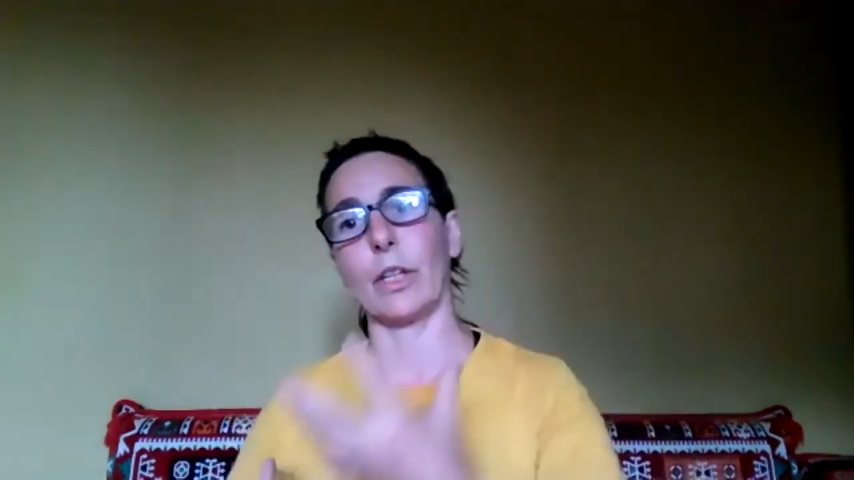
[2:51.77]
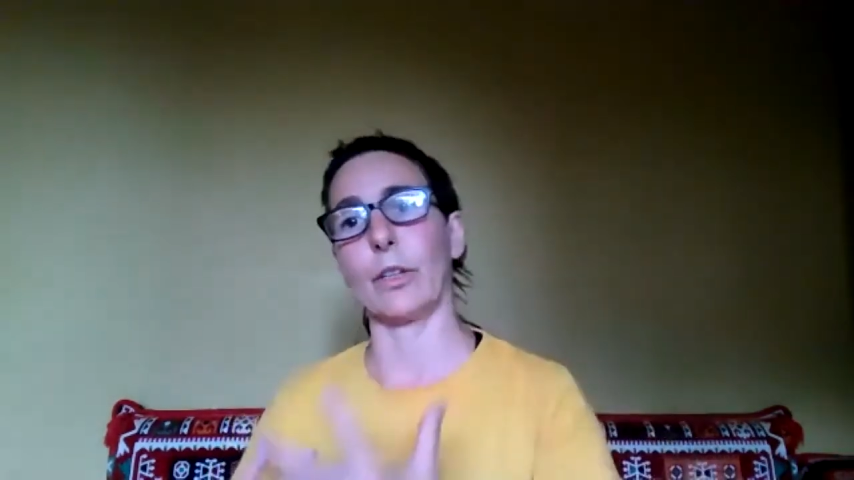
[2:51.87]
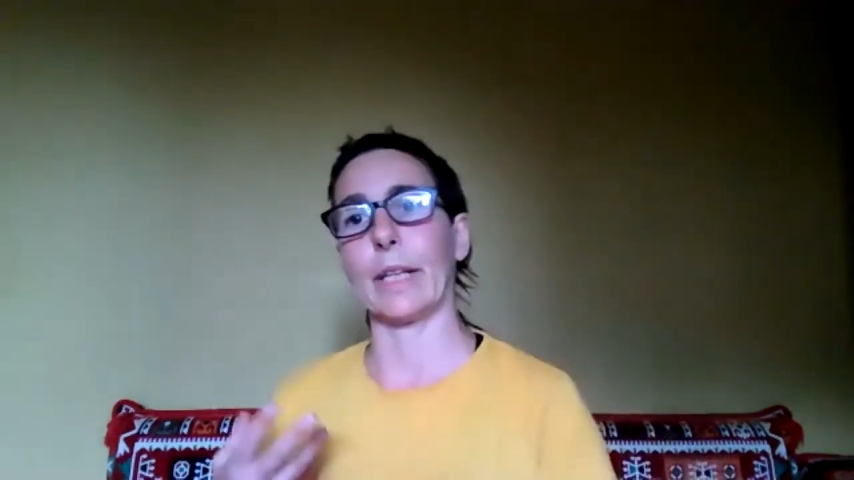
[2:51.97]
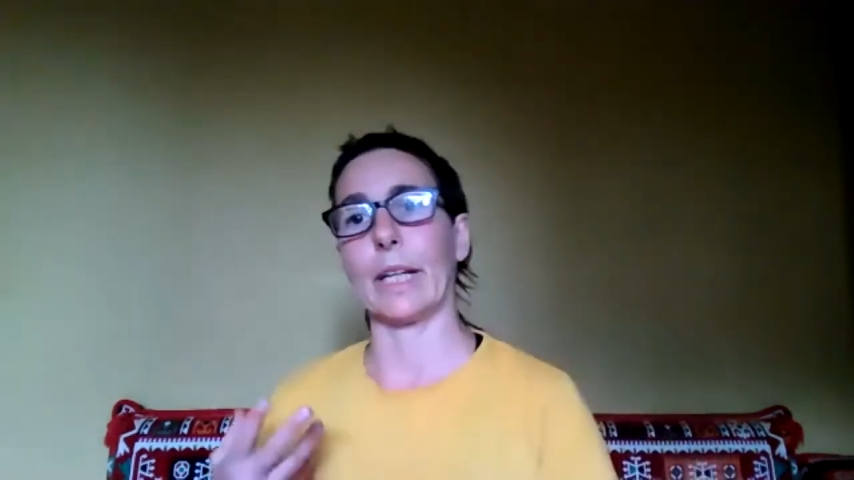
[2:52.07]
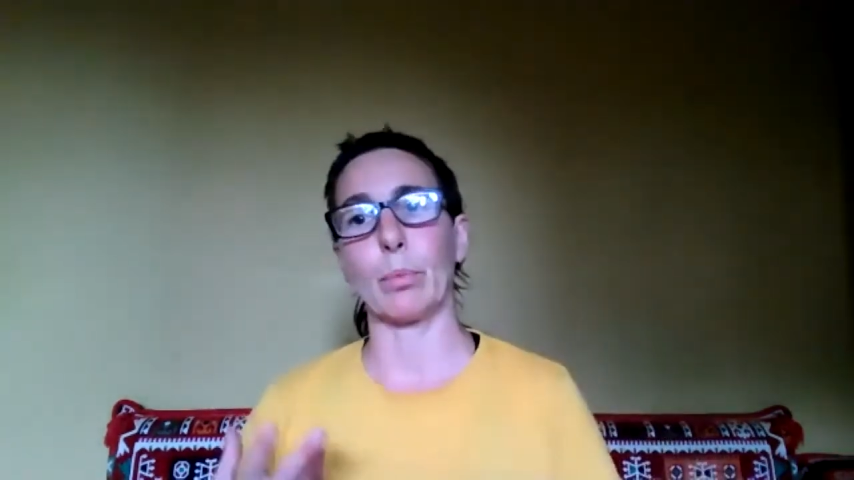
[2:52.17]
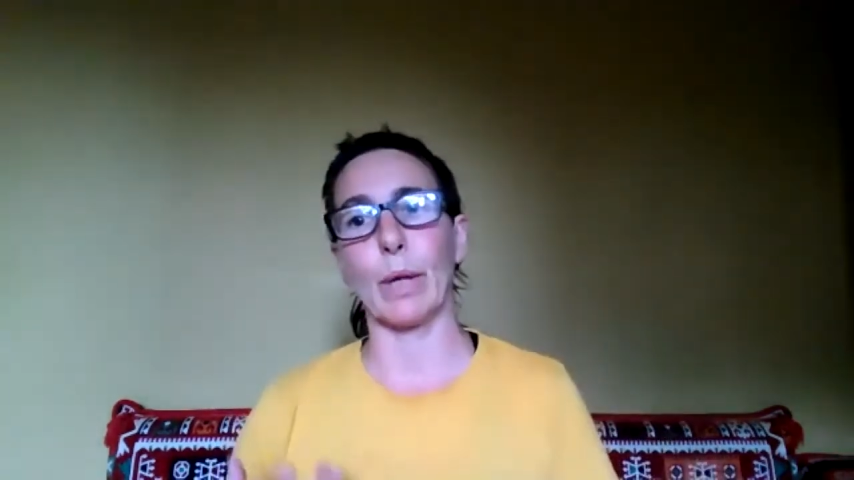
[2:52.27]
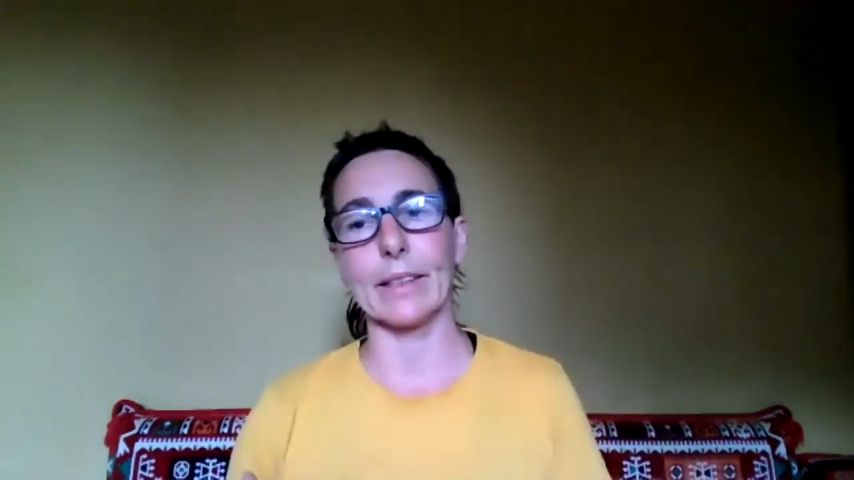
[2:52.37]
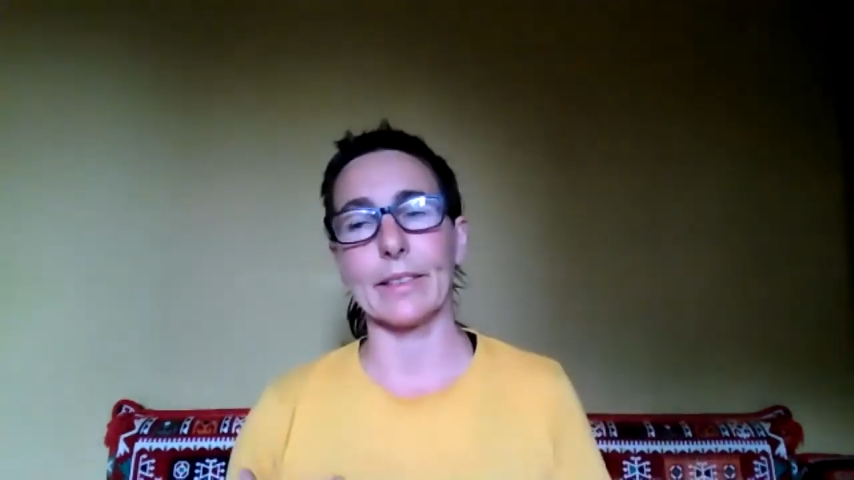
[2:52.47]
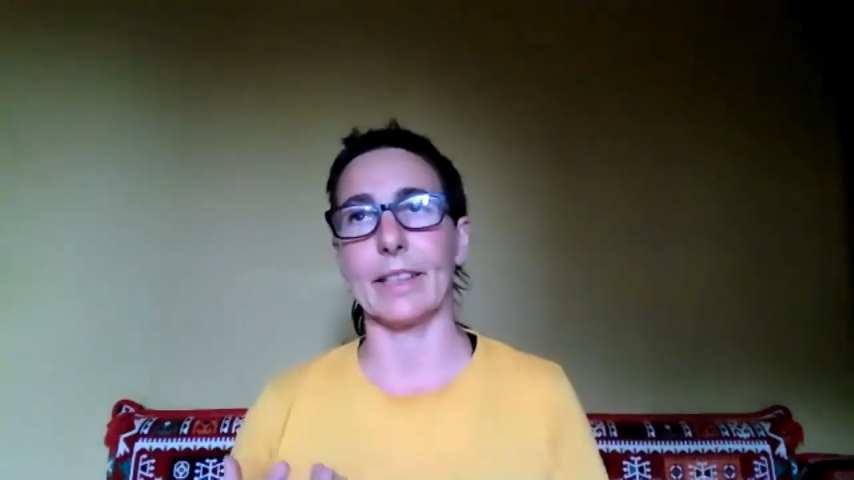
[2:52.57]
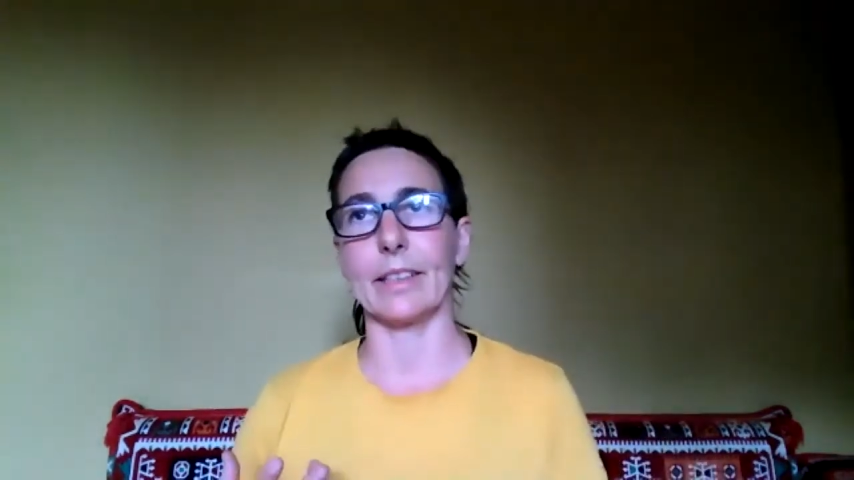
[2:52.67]
yogic
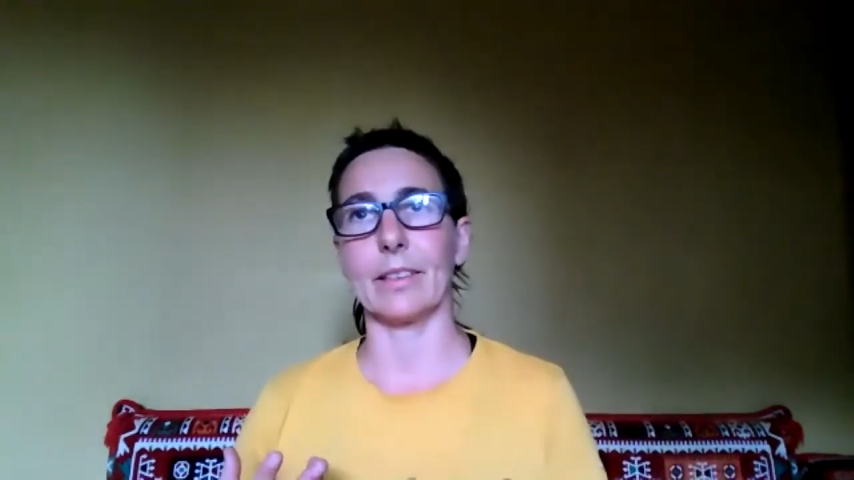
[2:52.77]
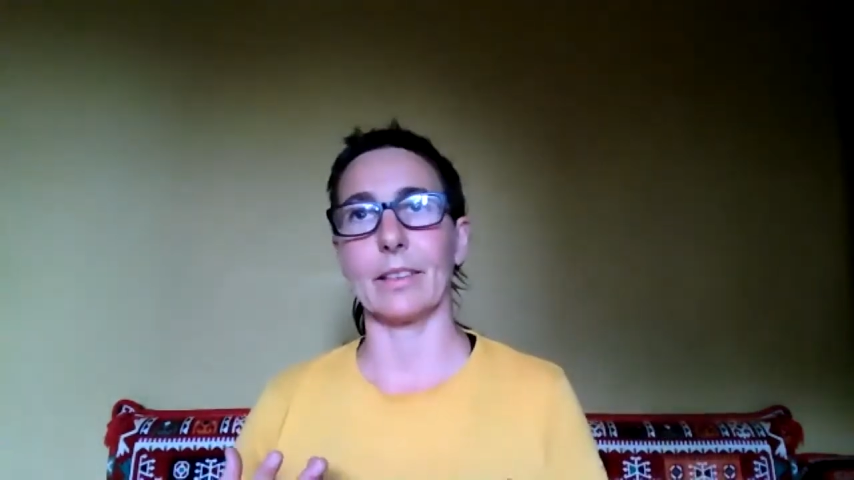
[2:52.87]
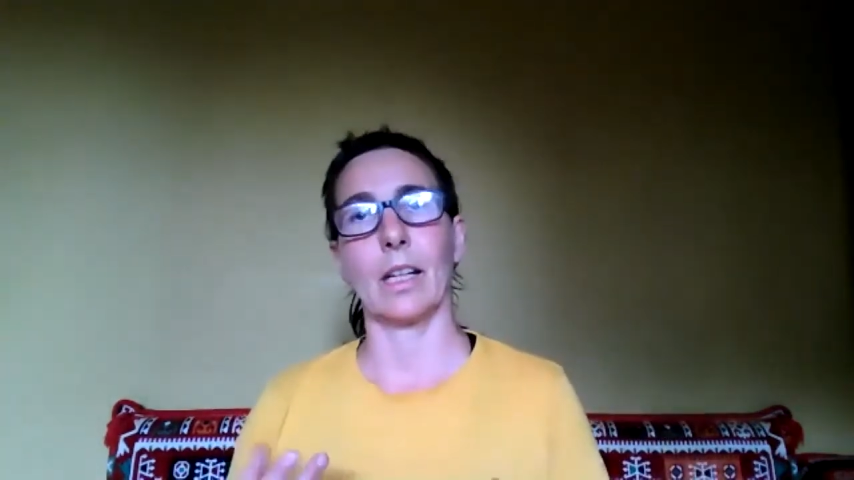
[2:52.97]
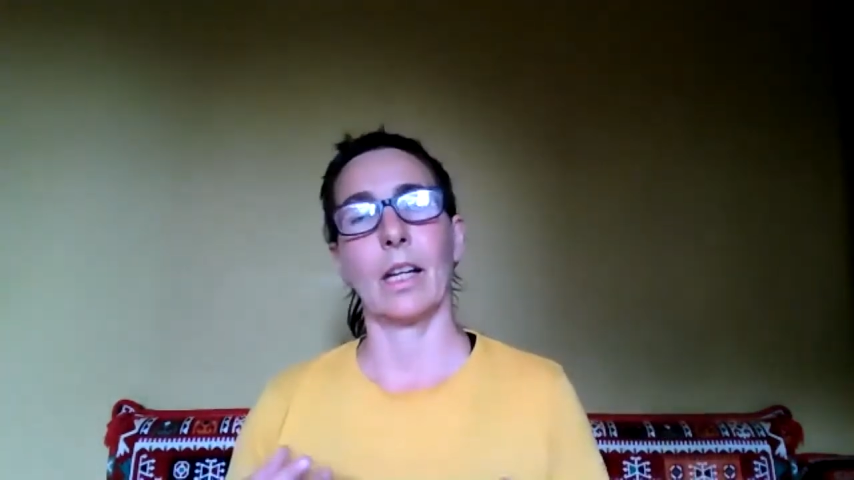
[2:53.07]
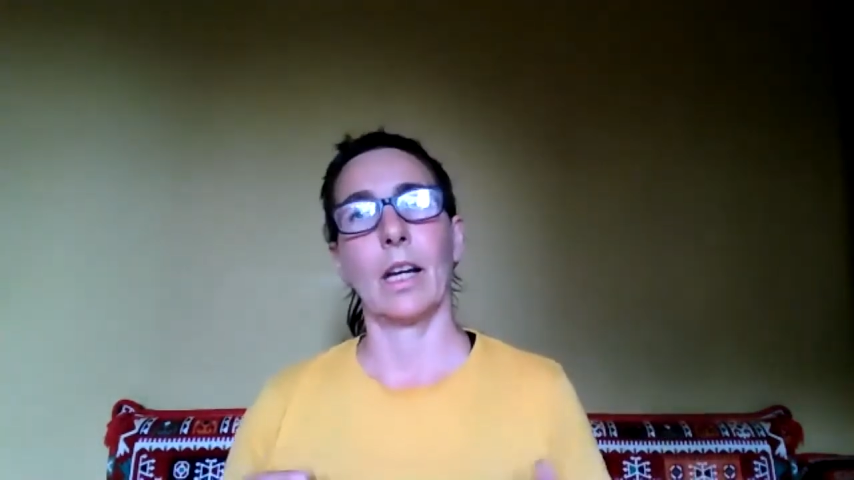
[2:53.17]
practice,